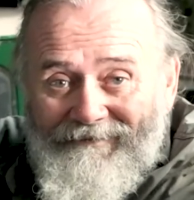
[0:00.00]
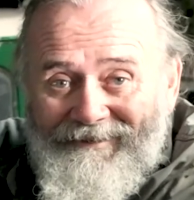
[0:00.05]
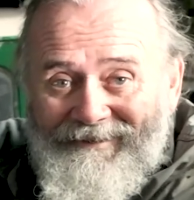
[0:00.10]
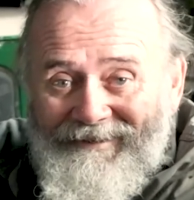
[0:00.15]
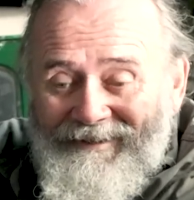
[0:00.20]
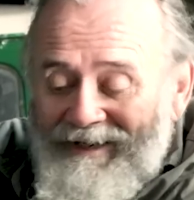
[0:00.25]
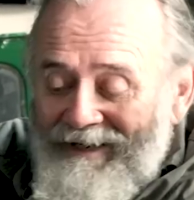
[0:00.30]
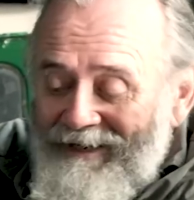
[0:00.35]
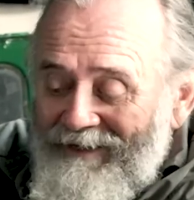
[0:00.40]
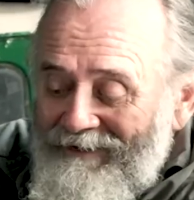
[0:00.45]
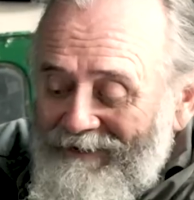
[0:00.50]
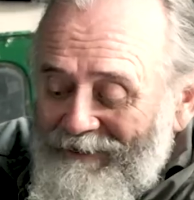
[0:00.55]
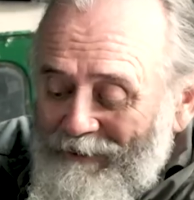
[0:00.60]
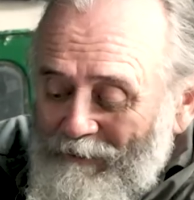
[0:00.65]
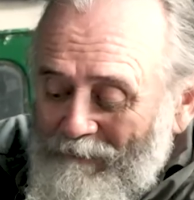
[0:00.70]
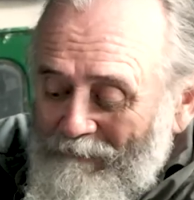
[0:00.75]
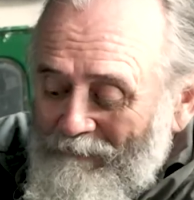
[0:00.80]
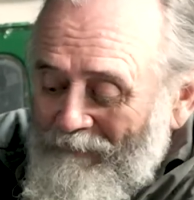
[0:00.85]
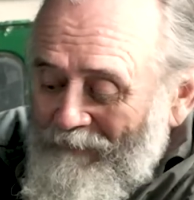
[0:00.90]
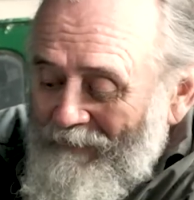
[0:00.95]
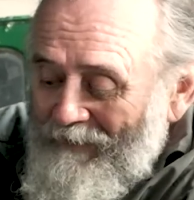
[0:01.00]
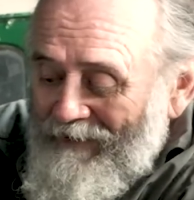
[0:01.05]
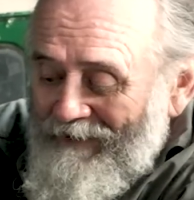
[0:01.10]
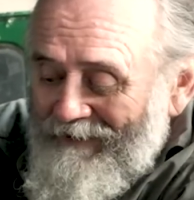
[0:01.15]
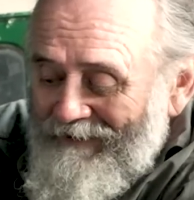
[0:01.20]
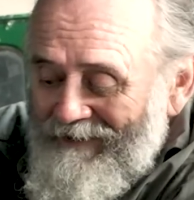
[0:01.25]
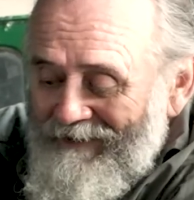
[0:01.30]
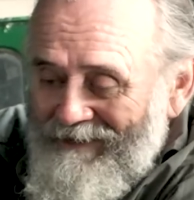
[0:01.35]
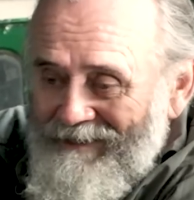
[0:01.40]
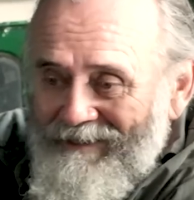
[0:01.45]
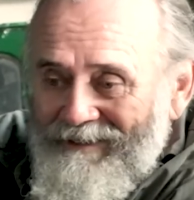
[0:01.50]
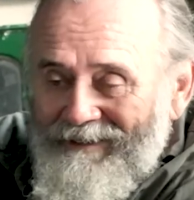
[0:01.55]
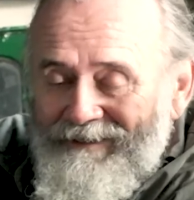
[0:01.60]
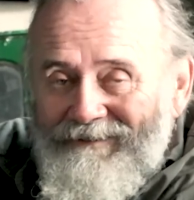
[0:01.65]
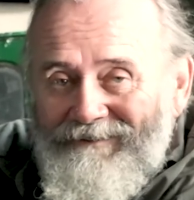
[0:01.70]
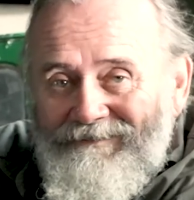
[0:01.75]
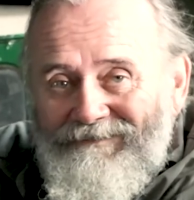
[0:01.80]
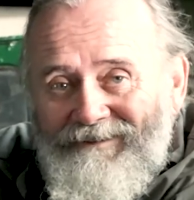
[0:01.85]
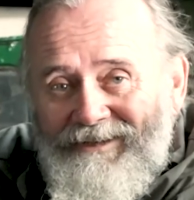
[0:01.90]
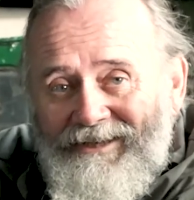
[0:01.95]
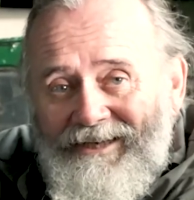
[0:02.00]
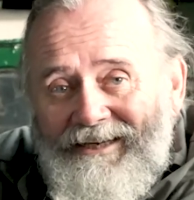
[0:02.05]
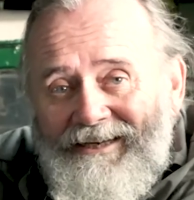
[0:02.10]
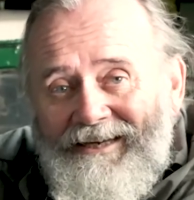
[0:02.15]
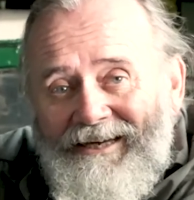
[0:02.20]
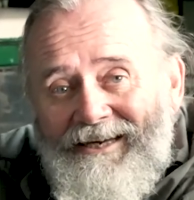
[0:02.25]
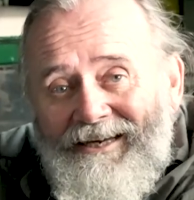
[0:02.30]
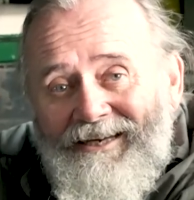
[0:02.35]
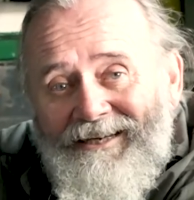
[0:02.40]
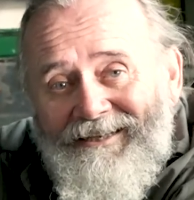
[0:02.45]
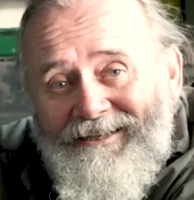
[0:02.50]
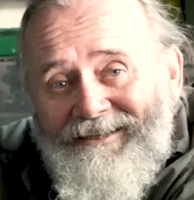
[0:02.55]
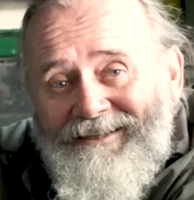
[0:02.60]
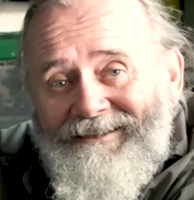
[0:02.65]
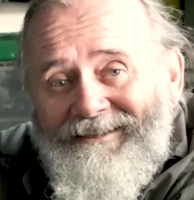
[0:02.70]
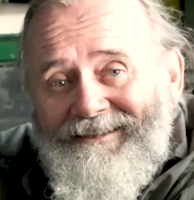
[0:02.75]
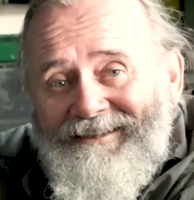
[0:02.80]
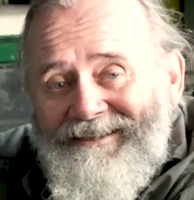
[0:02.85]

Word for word: So this little gig here